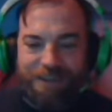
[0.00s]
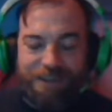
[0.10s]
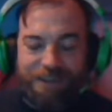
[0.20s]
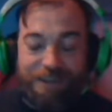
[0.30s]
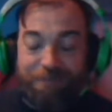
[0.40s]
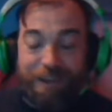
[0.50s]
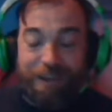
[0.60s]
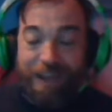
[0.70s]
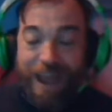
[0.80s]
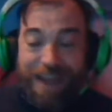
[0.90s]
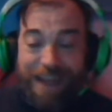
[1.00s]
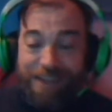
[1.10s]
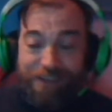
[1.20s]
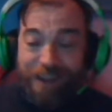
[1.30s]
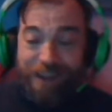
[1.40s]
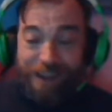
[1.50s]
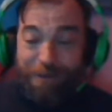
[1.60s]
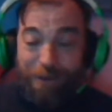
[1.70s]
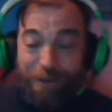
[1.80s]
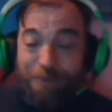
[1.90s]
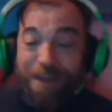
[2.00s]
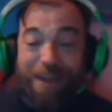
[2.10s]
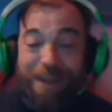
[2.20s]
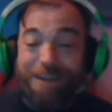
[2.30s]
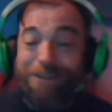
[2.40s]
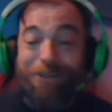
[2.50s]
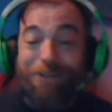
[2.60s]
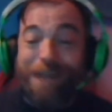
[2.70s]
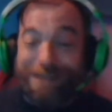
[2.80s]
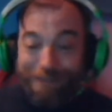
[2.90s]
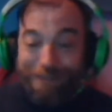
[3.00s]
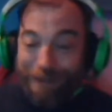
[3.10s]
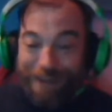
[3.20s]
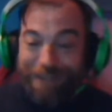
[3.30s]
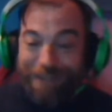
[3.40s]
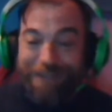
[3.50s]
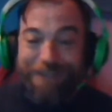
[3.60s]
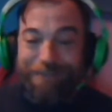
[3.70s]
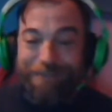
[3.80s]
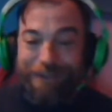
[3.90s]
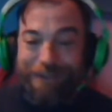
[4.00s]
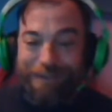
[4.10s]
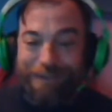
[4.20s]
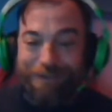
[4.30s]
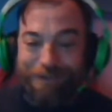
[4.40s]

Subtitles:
delivering excellent training. We were all shattered by the end of it because it